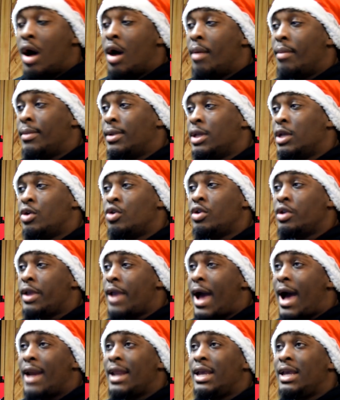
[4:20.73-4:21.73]

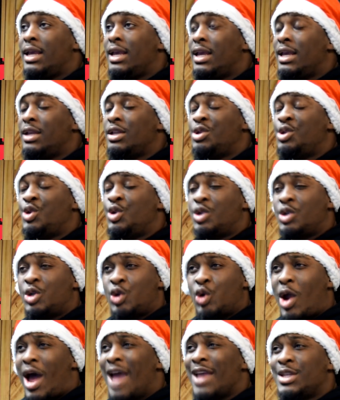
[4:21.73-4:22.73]
Lil Yachty, he
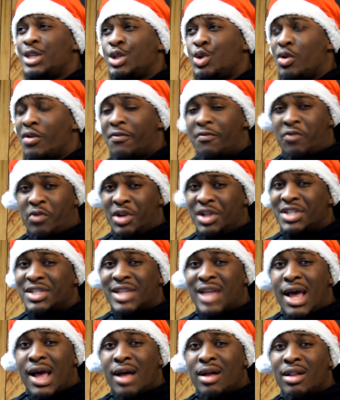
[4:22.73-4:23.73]
tried to do a
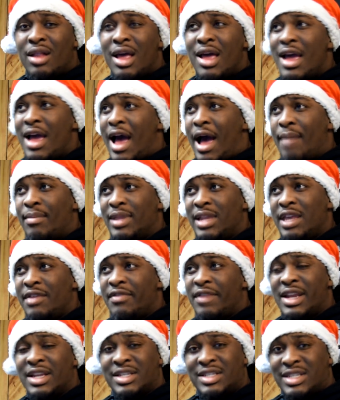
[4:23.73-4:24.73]
freestyle, I
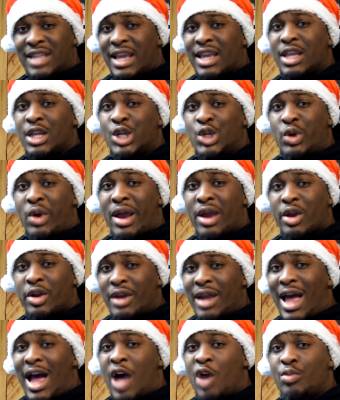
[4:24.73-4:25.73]
believe, in the 2nd
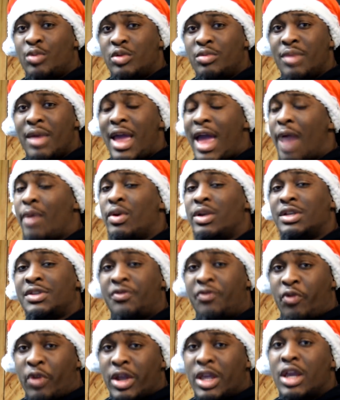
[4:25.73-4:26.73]
track on the album, and
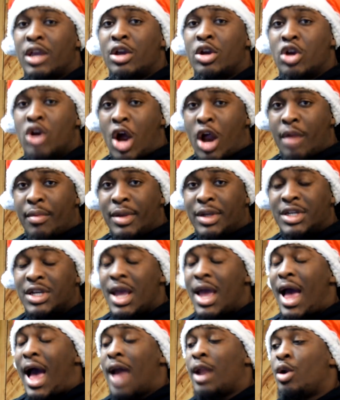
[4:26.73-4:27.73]
it was freaking
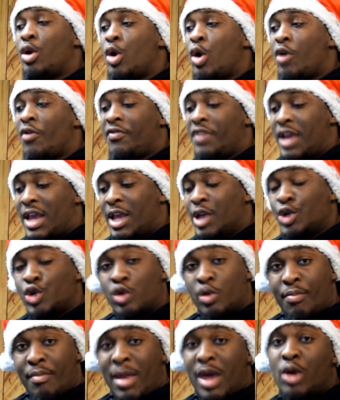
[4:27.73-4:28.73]
garbage. I don't know if the
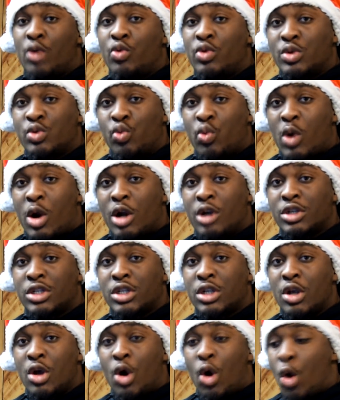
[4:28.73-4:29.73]
instrumental was
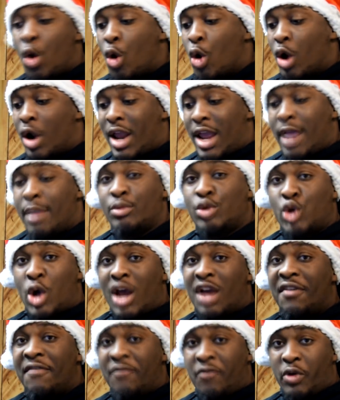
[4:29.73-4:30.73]
worse or
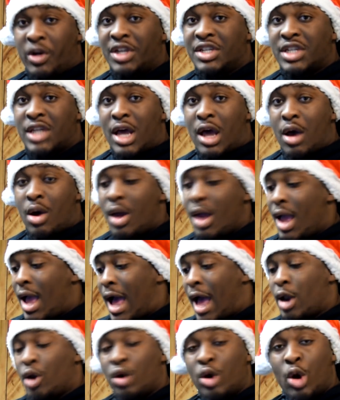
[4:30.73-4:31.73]
him trying to freestyle.
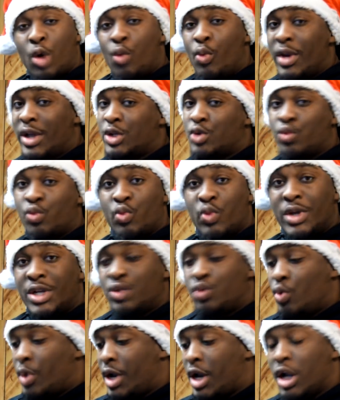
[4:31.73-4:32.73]
I don't know which
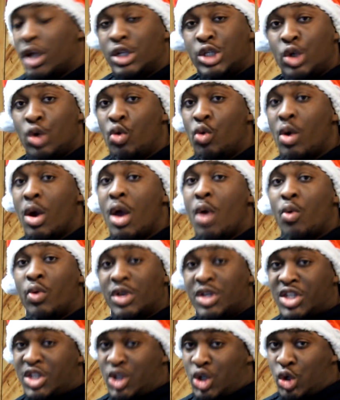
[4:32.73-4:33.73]
one of the two
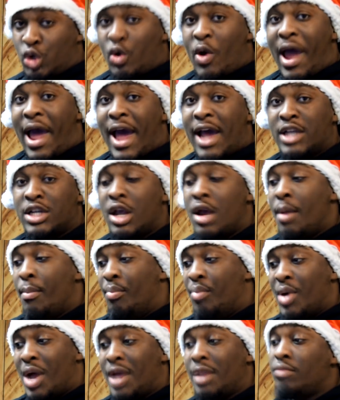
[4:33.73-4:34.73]
was trash,
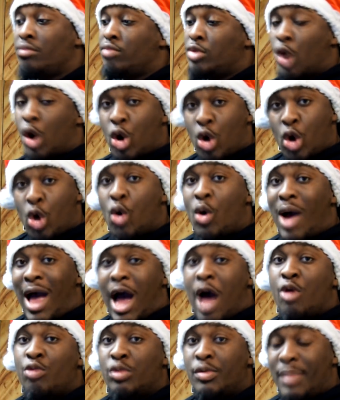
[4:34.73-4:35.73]
but the
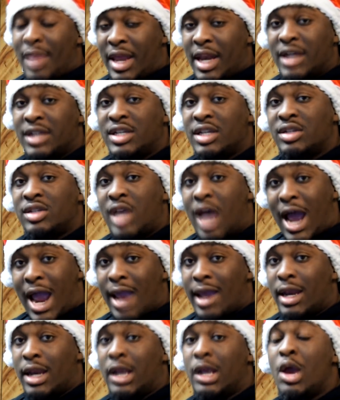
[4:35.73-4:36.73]
whole album in its
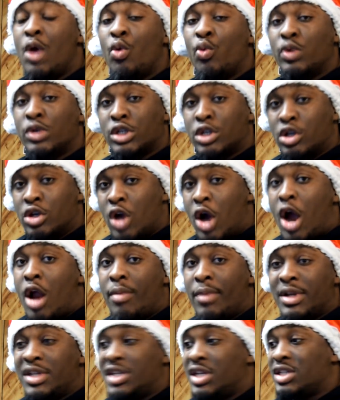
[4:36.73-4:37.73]
entirety was
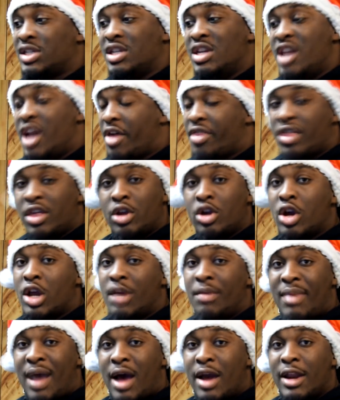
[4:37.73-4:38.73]
garbage. There's
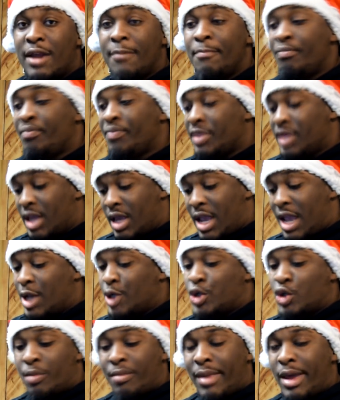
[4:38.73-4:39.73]
nothing good about it. The
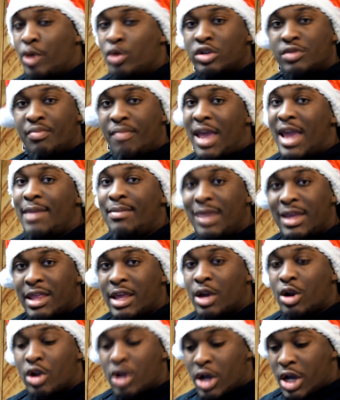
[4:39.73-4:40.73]
instrumentals,
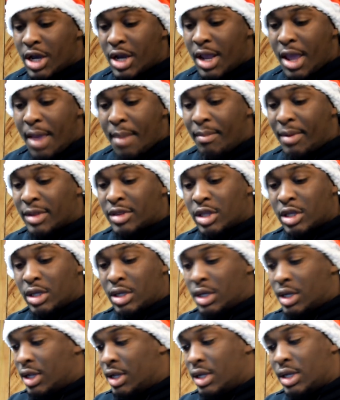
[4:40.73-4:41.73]
maybe they're good,
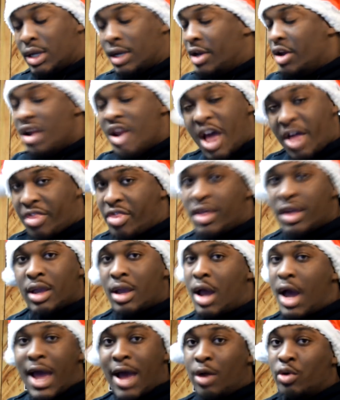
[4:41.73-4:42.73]
but the
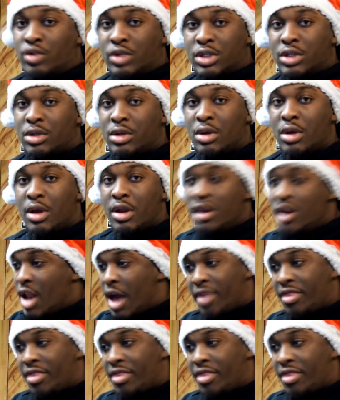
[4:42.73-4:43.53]
nothing else.